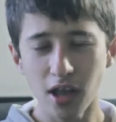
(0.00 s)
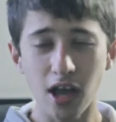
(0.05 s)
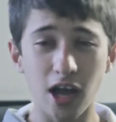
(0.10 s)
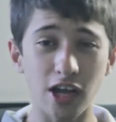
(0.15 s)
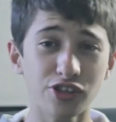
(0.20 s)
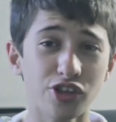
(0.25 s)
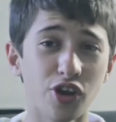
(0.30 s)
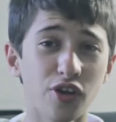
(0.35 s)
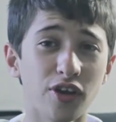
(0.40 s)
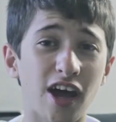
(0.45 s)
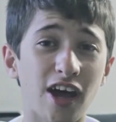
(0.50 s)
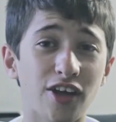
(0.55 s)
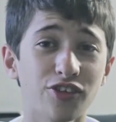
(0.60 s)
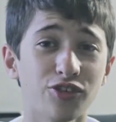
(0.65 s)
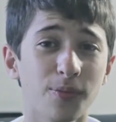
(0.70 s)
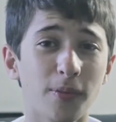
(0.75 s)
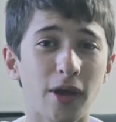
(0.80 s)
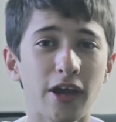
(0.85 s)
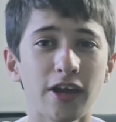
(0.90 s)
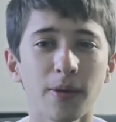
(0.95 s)
I showed how
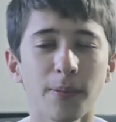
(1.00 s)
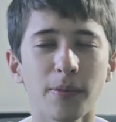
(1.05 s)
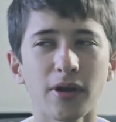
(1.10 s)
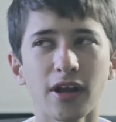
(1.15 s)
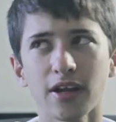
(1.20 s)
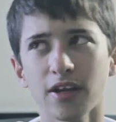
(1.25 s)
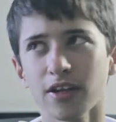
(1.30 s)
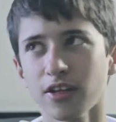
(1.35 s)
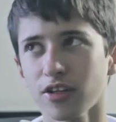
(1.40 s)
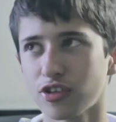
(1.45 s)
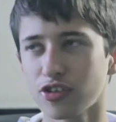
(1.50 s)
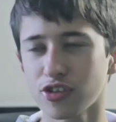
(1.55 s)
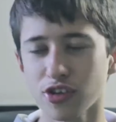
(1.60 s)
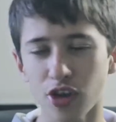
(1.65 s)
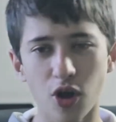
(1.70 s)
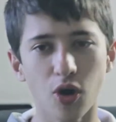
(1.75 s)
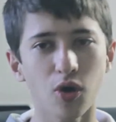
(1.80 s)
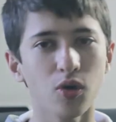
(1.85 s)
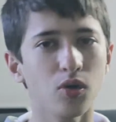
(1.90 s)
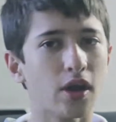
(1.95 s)
to make it, but I didn't
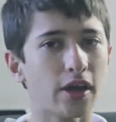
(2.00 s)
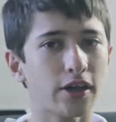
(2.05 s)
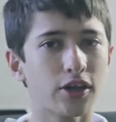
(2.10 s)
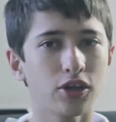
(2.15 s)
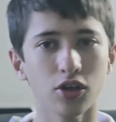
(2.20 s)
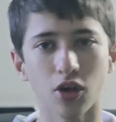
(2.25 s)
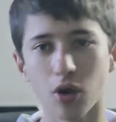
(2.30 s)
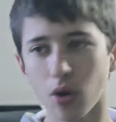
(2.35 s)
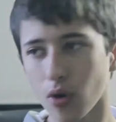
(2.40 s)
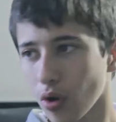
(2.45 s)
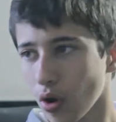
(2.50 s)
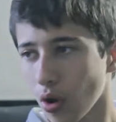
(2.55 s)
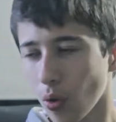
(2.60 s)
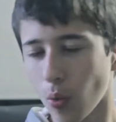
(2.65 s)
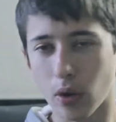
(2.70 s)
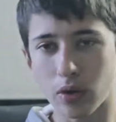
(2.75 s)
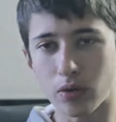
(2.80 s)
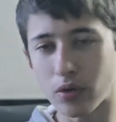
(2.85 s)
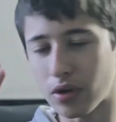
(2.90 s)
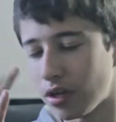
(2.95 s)
show like you know
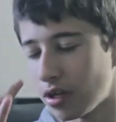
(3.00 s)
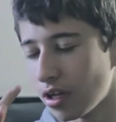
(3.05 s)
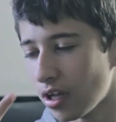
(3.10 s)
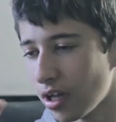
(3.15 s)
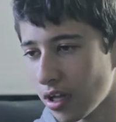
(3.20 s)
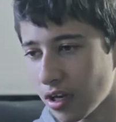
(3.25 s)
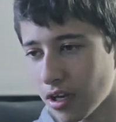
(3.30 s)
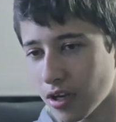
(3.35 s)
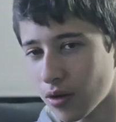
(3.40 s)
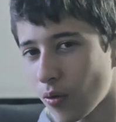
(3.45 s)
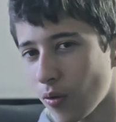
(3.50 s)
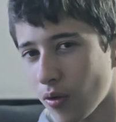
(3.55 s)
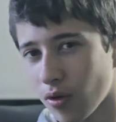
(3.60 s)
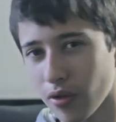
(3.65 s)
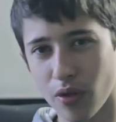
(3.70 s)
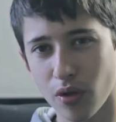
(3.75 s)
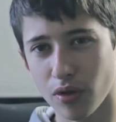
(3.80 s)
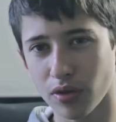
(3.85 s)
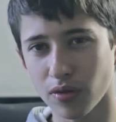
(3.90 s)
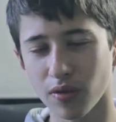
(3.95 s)
what we did and all
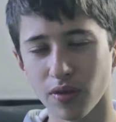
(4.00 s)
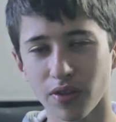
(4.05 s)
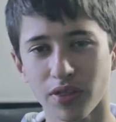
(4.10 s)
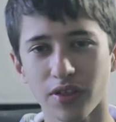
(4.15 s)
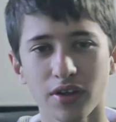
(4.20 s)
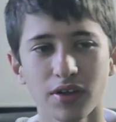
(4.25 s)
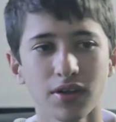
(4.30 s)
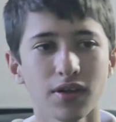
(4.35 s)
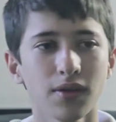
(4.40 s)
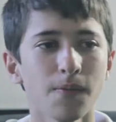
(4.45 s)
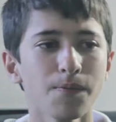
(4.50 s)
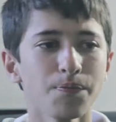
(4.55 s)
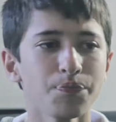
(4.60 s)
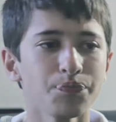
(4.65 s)
those sort of things.